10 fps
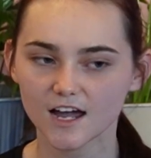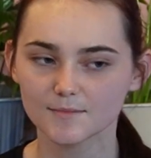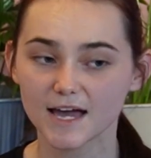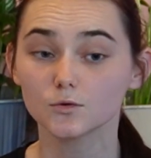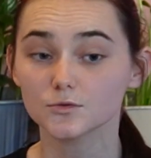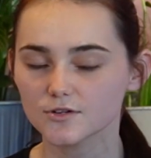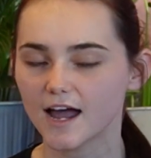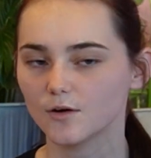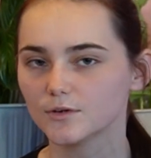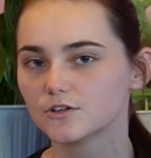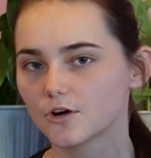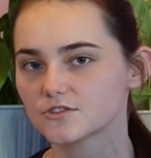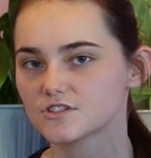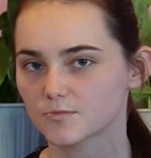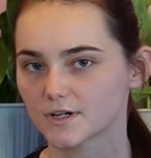And also, how are you going
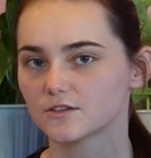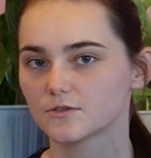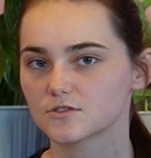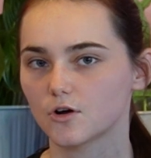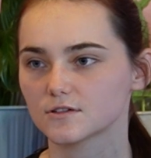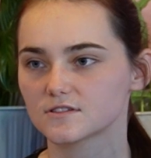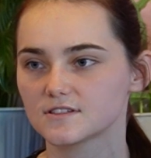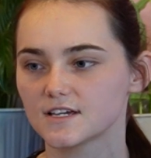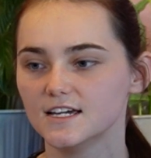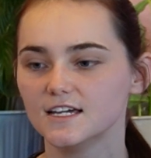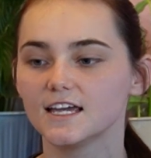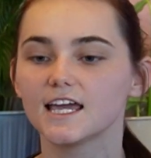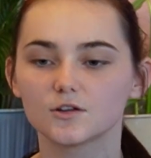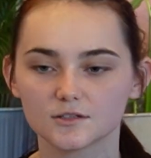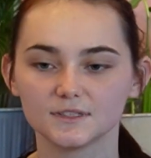to spread those costs
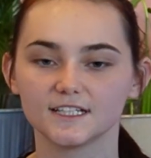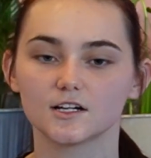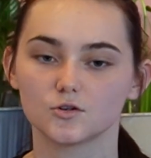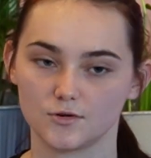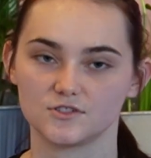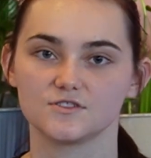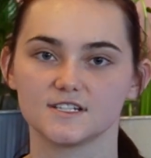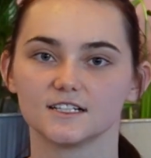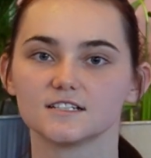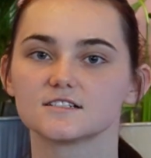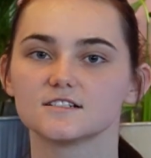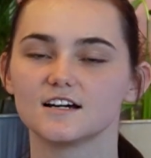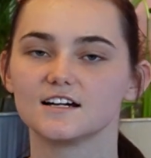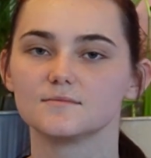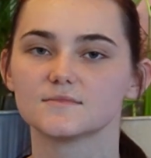equitably across New Zealand
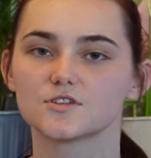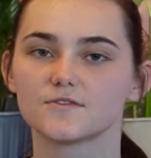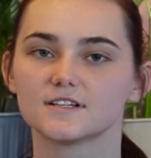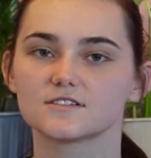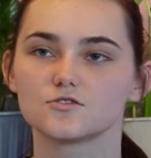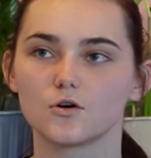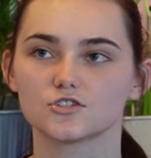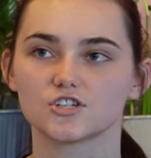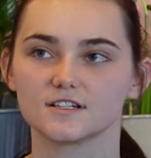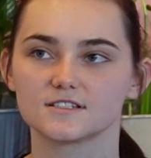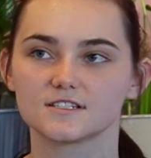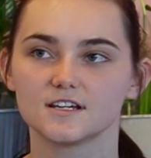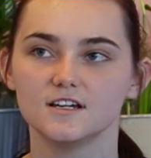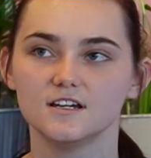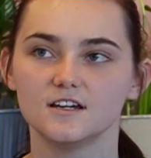so that it's not just
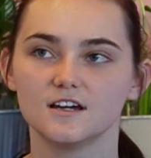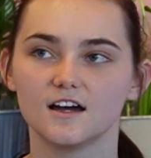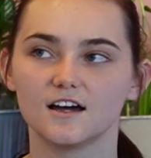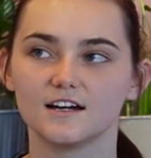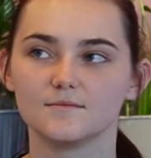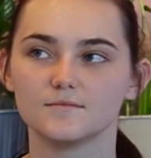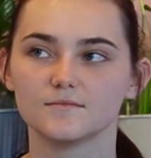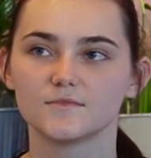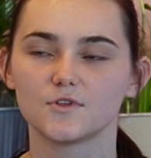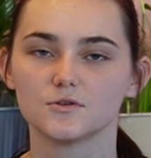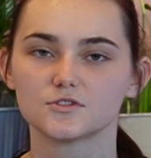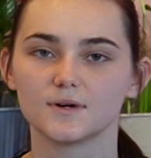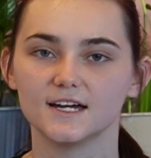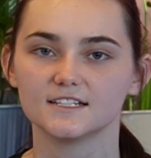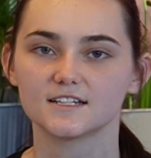those who
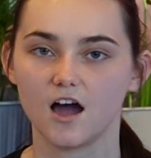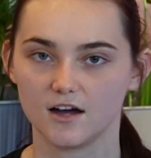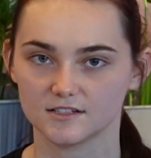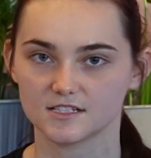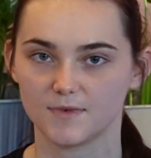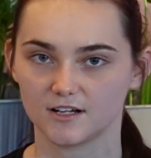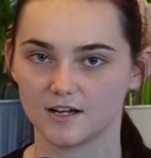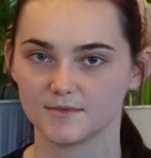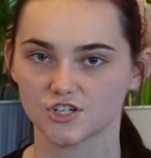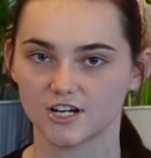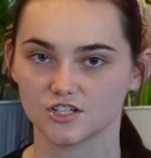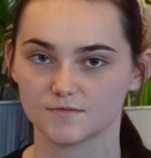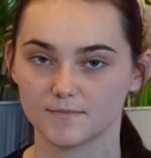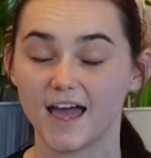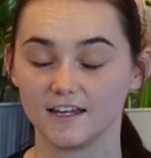are hit hardest by climate
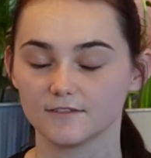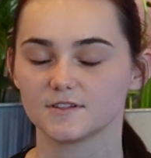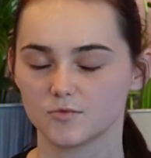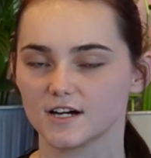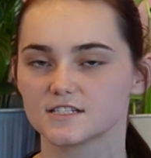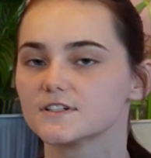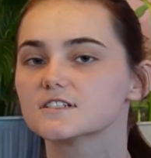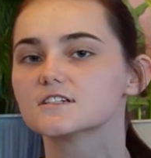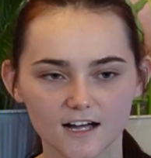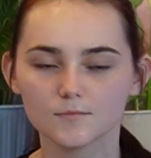change paying for the price of it?